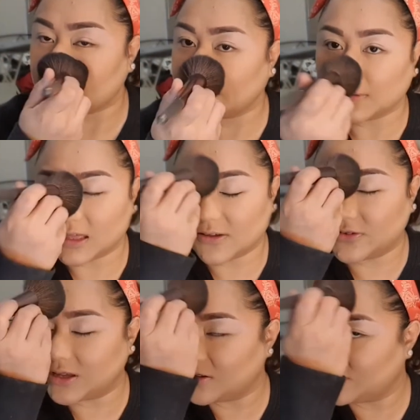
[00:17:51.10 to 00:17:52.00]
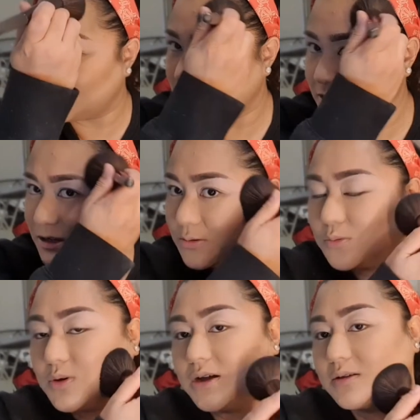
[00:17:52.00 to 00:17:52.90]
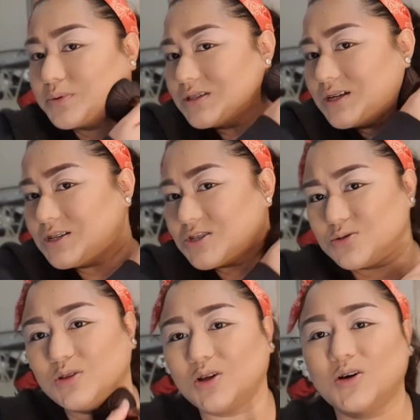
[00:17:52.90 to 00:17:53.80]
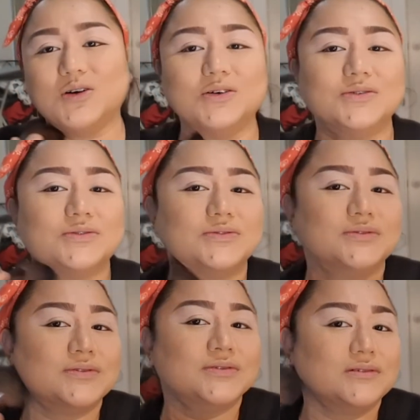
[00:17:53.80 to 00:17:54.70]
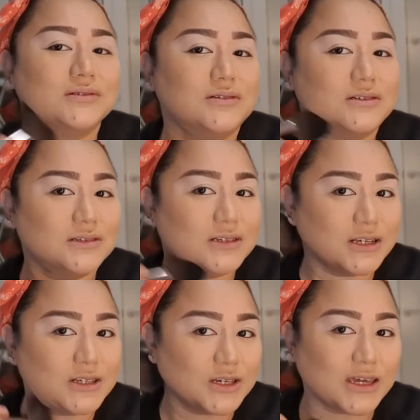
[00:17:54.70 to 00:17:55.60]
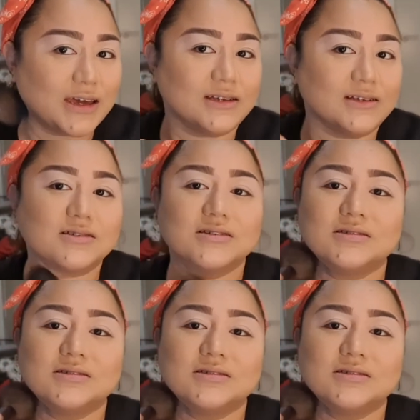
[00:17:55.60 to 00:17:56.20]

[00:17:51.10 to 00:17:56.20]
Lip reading: leaving it for a little while, but not too long that you can't